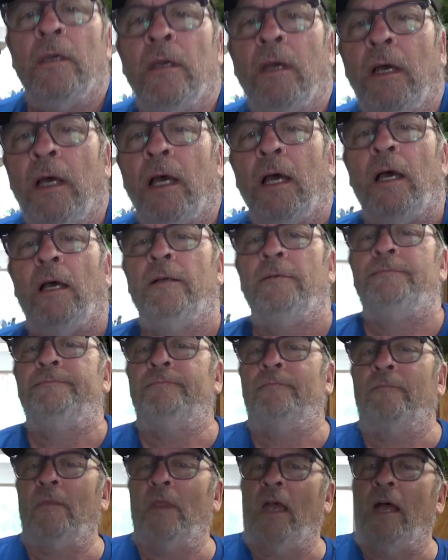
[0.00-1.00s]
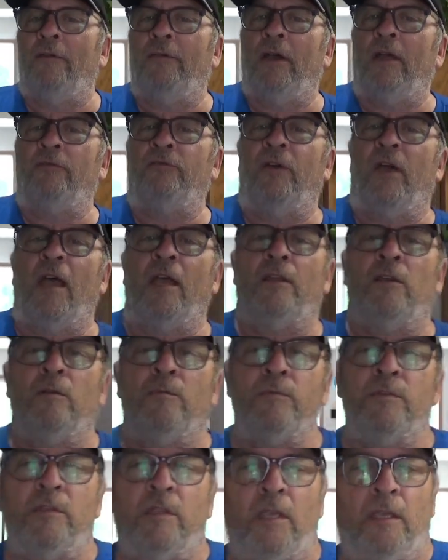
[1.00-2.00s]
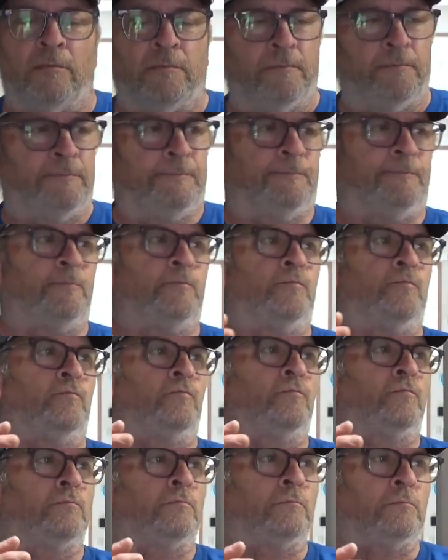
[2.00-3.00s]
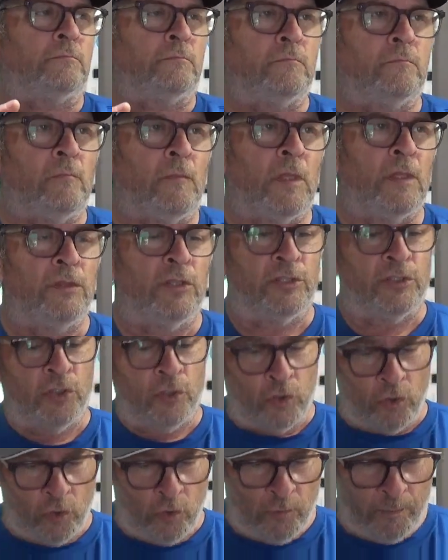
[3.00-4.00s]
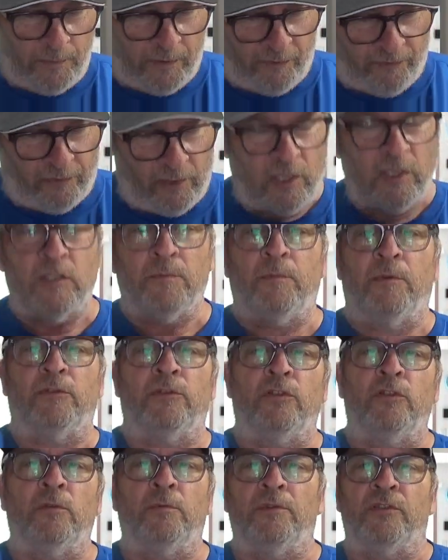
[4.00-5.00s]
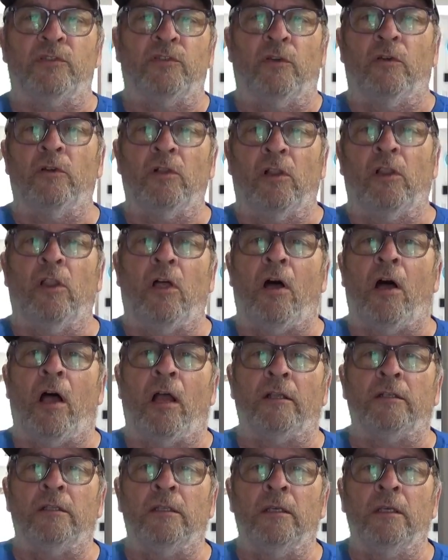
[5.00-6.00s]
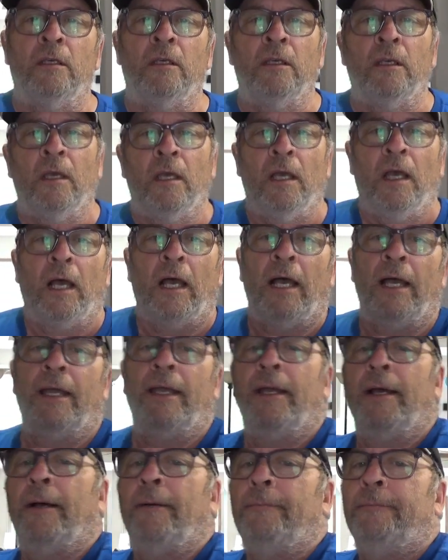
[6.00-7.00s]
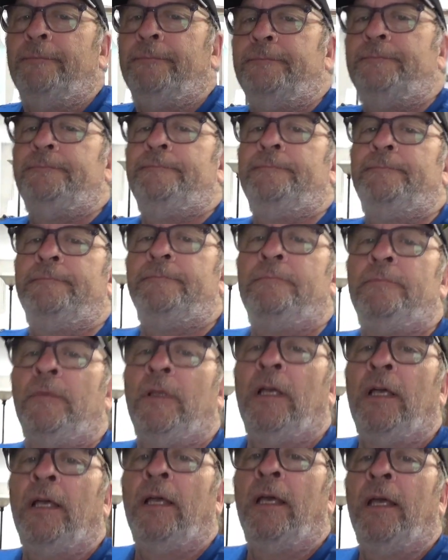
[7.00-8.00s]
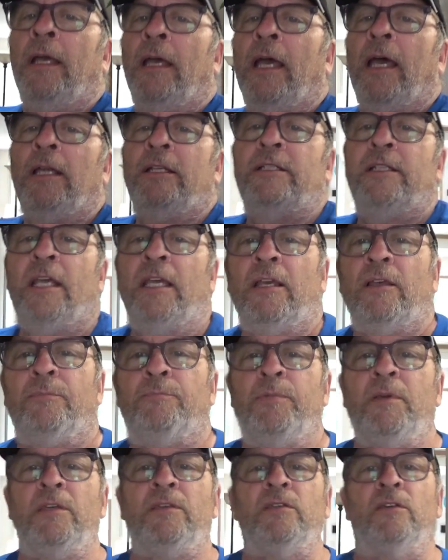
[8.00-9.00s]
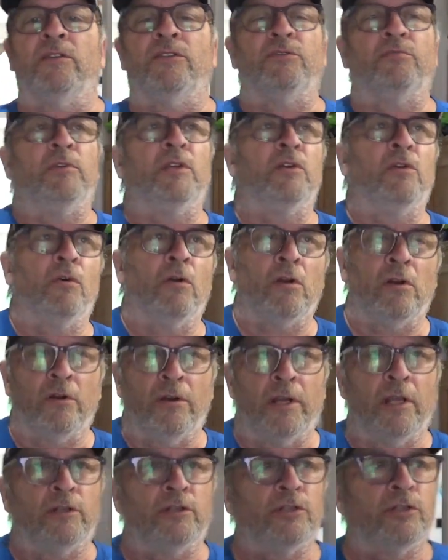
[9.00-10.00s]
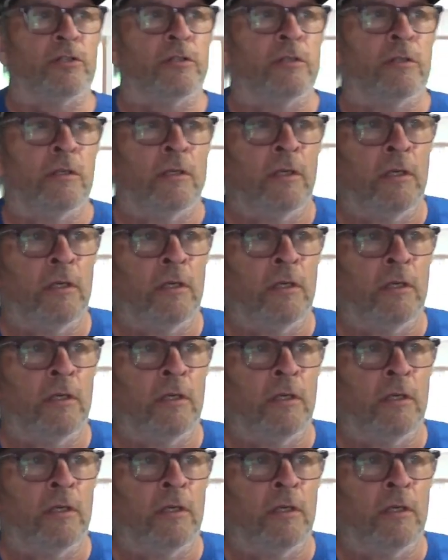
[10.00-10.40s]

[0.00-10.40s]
I've had vacuums that the flexible tube was so clogged, I had to take a piece of 3/4 inch